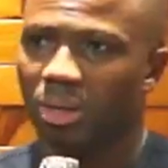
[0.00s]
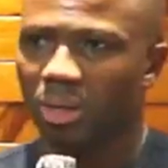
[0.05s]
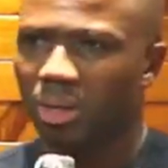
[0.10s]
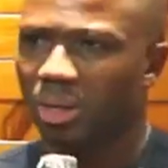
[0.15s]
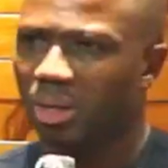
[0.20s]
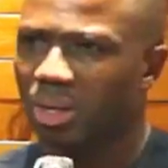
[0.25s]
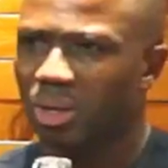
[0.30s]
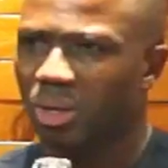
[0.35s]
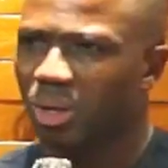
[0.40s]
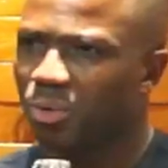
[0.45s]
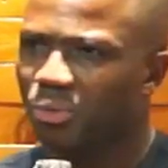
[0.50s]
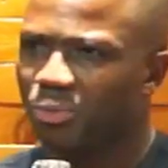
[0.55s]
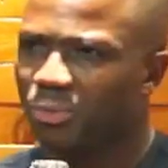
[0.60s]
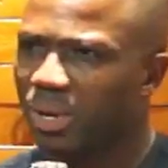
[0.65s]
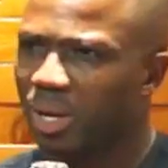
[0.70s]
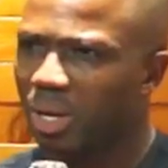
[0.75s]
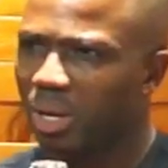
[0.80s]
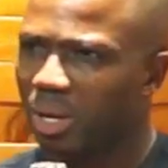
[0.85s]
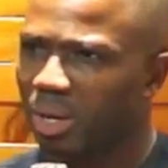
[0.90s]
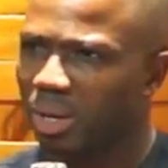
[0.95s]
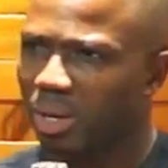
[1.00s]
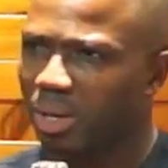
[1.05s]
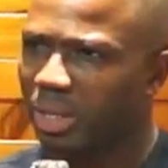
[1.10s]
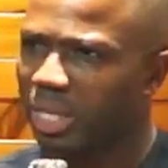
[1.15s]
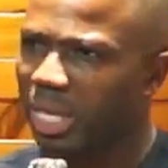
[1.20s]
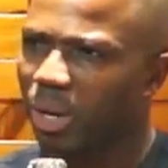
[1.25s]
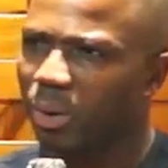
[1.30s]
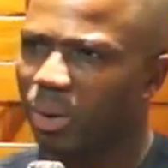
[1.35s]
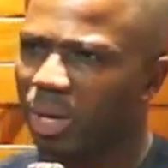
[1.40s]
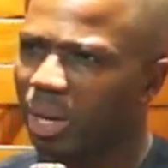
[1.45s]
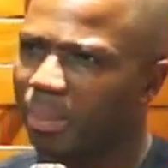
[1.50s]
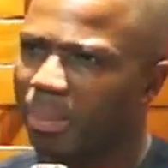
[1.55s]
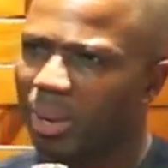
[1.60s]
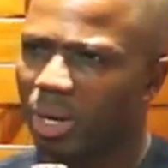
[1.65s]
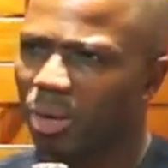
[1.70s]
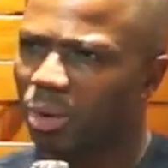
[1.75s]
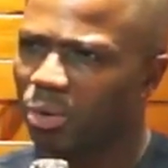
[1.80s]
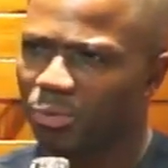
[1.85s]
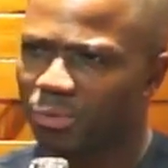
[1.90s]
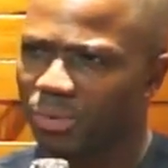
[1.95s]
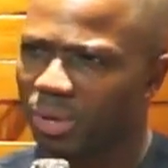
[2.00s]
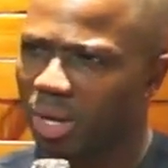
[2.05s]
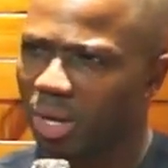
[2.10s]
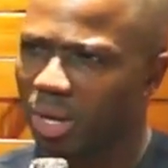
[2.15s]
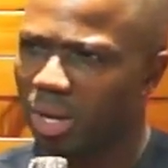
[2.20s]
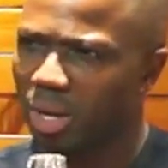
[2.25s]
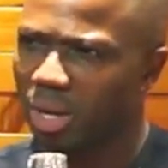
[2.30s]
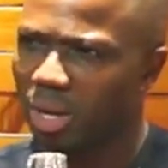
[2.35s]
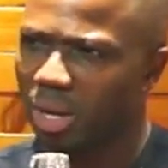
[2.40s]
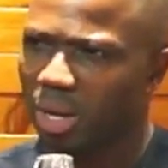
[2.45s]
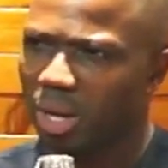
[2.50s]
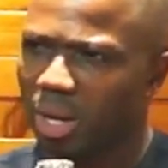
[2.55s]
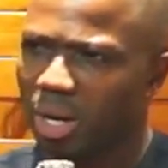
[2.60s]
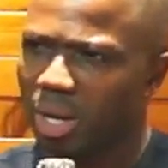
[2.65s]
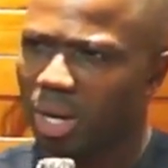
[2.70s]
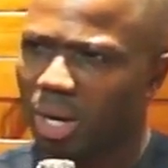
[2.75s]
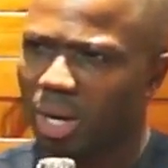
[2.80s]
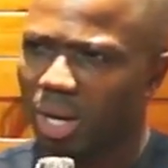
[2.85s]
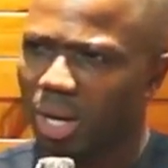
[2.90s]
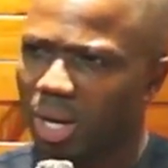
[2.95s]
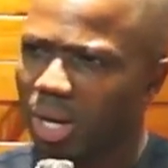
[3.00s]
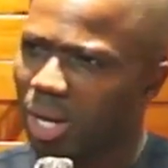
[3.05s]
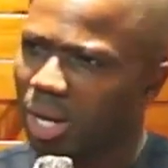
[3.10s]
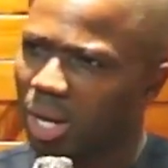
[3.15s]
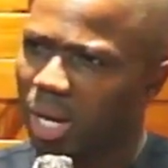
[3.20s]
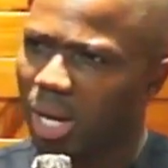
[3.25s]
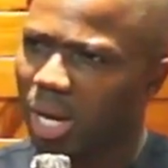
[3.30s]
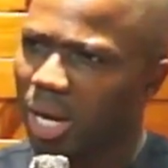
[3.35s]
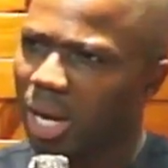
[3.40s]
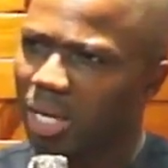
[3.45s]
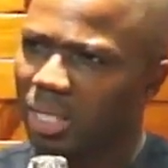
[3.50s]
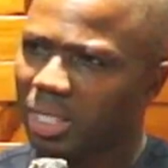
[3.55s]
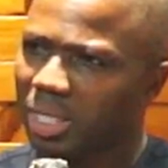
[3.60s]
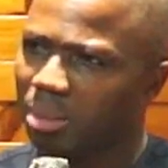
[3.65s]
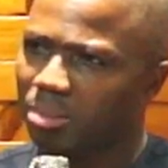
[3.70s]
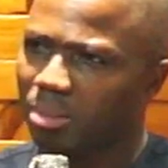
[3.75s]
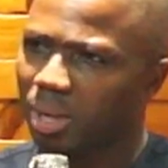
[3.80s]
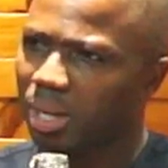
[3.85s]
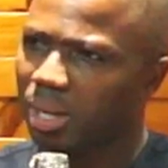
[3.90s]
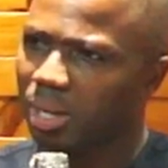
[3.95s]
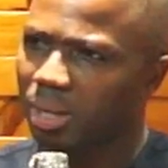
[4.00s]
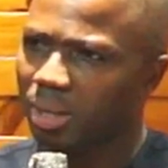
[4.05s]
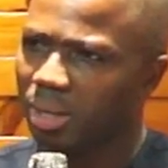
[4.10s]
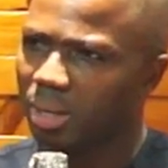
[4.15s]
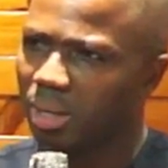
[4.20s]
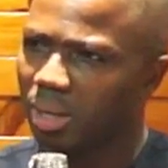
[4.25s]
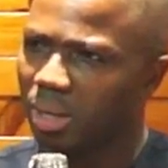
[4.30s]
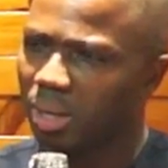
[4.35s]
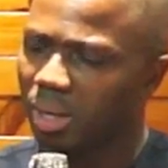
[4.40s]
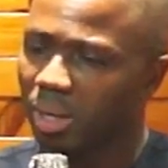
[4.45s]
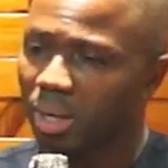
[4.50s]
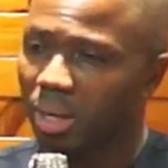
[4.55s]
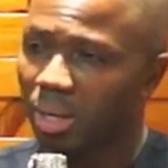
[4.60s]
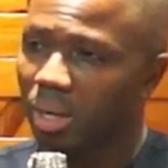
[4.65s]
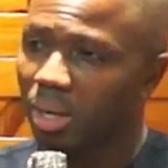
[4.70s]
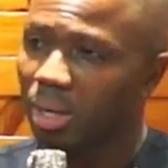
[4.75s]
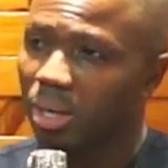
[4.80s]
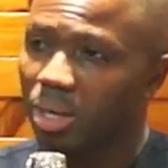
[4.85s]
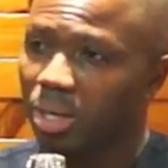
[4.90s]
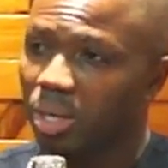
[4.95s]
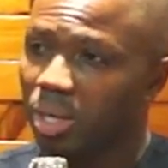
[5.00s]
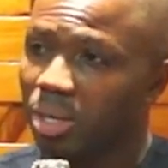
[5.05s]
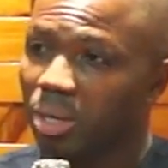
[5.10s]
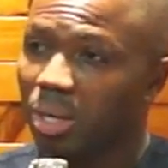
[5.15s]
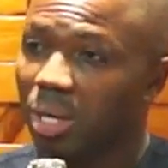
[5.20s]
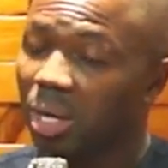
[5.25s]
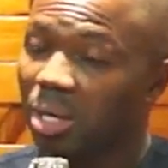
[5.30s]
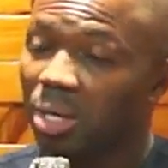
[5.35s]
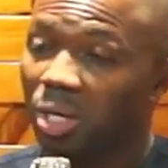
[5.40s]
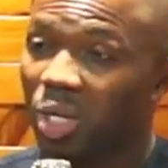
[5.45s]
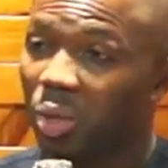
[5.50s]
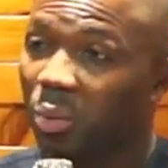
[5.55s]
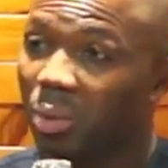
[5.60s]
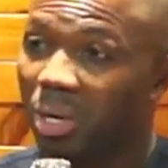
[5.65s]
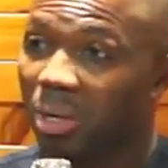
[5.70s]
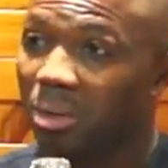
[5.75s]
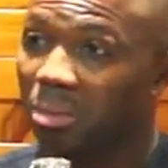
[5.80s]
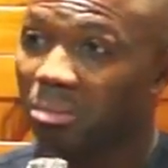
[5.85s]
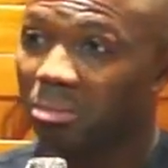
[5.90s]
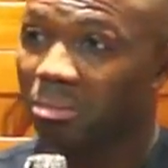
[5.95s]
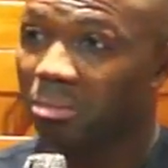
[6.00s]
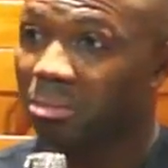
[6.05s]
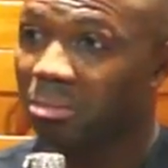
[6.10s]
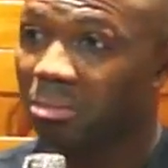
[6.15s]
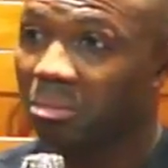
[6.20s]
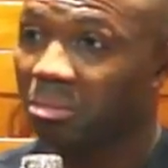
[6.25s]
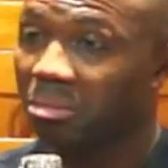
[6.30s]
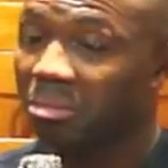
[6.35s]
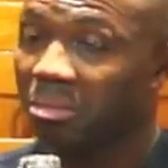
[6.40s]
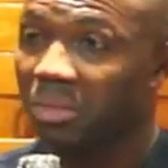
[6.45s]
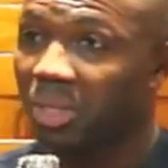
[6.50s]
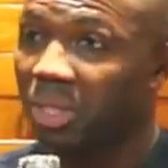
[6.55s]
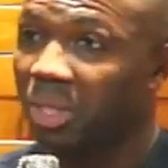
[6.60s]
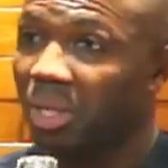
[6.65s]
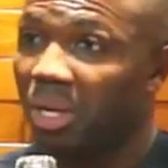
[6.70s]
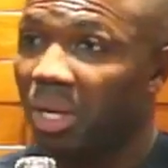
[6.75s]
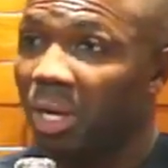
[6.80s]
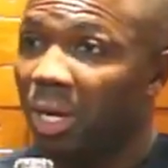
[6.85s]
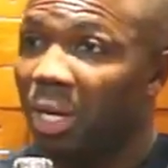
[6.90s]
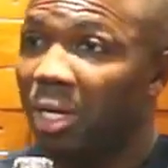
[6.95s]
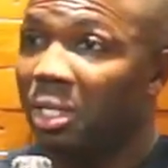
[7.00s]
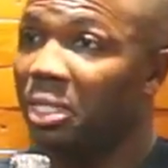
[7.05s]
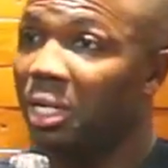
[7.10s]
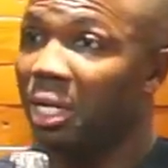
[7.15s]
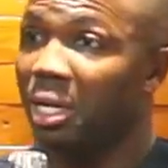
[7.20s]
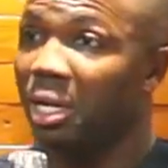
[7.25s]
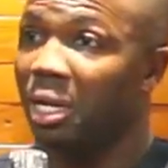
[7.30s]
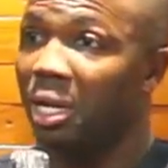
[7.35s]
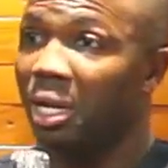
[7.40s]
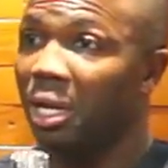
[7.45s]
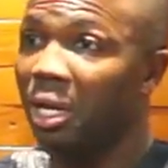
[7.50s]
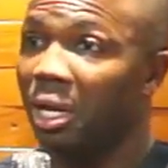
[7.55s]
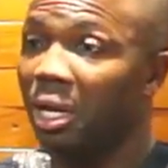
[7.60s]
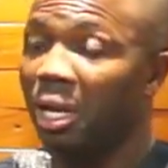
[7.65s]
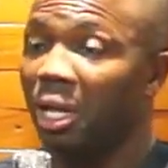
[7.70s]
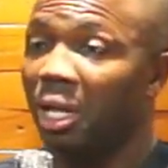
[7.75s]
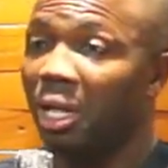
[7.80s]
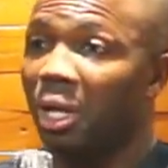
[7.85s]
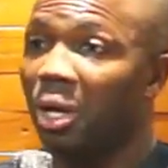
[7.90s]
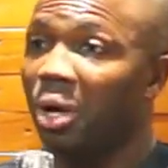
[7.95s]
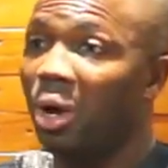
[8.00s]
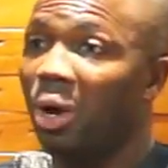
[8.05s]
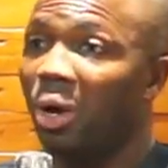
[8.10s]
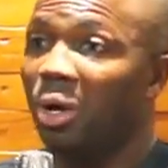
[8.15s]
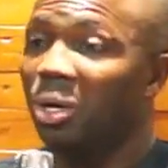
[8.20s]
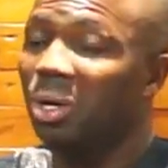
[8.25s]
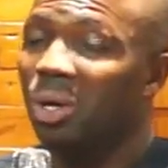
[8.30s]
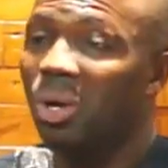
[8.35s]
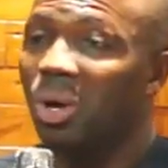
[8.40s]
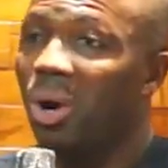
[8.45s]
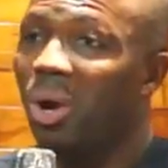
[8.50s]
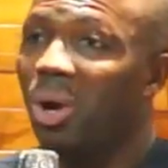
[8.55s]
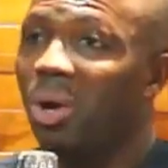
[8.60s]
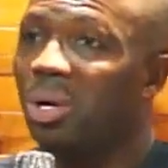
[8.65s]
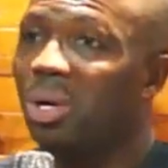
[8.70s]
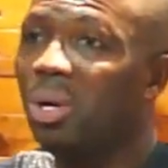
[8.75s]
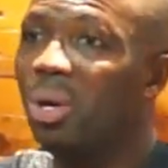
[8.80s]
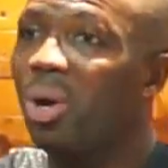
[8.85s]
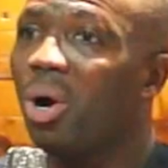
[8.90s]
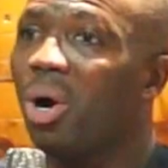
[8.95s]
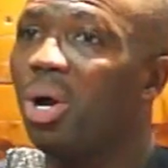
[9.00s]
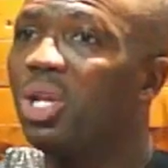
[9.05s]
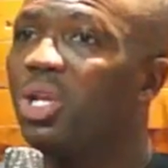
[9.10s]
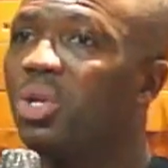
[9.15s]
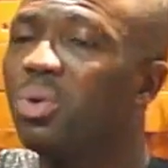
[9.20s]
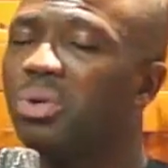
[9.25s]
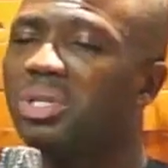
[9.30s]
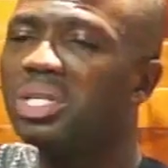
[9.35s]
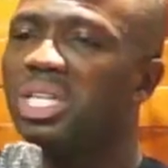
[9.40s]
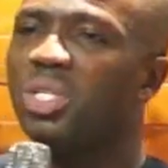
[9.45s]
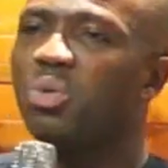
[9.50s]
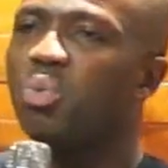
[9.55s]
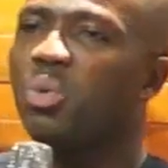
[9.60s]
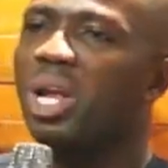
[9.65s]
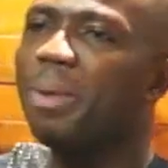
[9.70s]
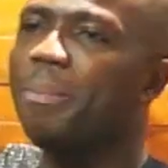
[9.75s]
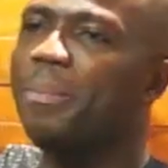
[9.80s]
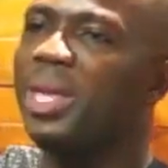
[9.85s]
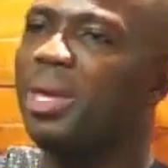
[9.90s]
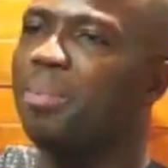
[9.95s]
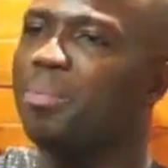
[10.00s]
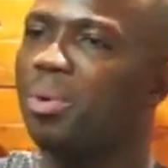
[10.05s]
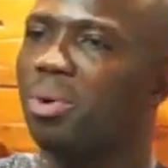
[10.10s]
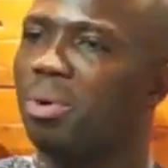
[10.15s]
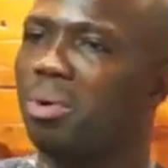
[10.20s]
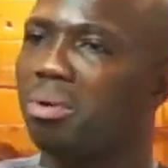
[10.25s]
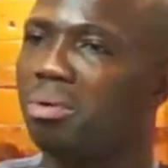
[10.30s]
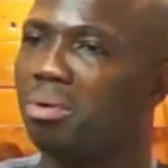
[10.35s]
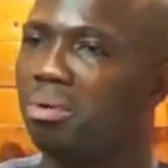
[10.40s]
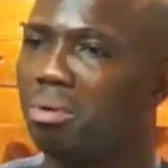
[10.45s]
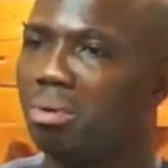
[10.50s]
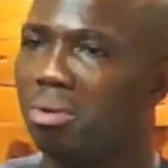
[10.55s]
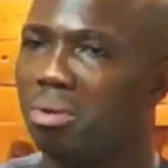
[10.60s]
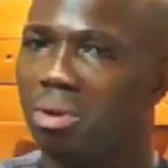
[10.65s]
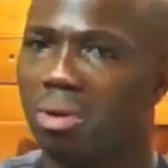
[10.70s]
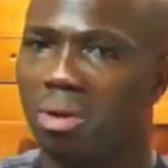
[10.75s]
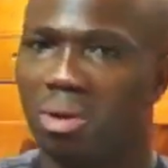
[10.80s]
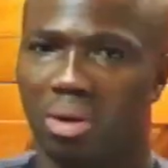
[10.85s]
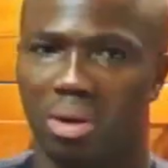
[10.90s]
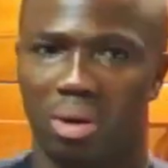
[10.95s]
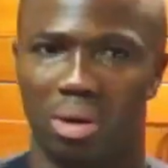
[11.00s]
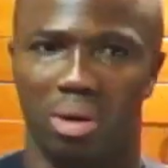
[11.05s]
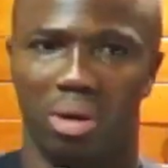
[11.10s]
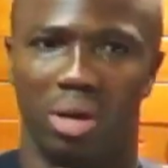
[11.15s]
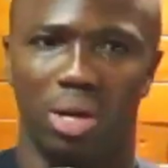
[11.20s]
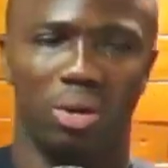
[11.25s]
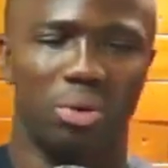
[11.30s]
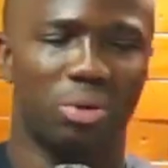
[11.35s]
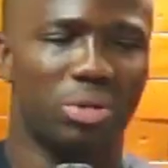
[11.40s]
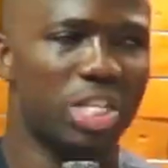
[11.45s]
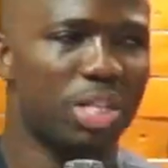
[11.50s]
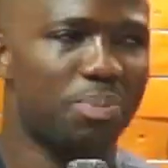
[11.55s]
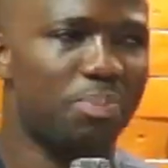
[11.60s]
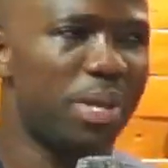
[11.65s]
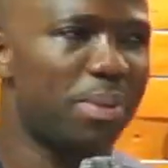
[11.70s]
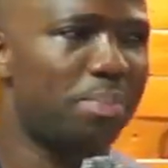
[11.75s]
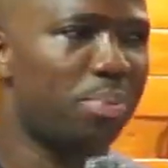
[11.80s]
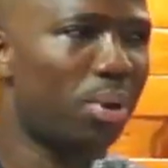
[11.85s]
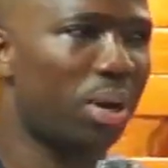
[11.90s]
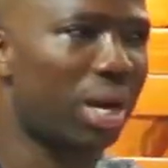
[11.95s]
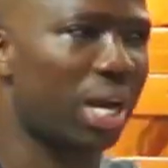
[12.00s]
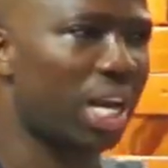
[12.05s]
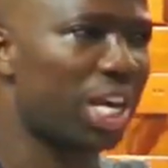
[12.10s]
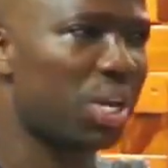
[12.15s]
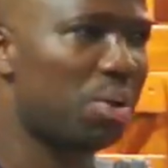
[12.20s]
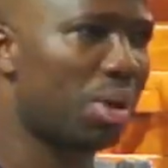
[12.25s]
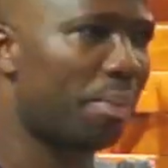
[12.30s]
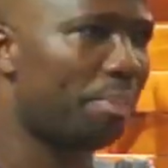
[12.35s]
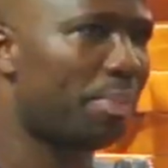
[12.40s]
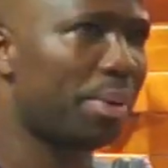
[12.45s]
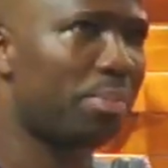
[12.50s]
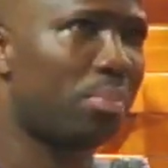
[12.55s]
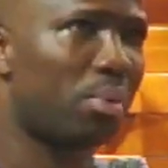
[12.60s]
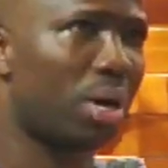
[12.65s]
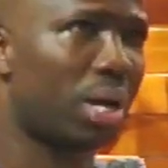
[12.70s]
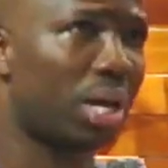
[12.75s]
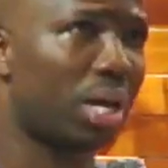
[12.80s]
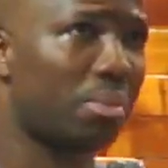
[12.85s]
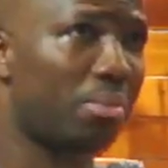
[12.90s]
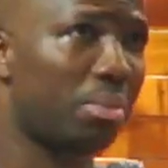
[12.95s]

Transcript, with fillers: Don't fear. Tell your neighbor, don't fear. Can't shake You can do it. Listen, God, God, God uses weak people. He uses people like you and people like me.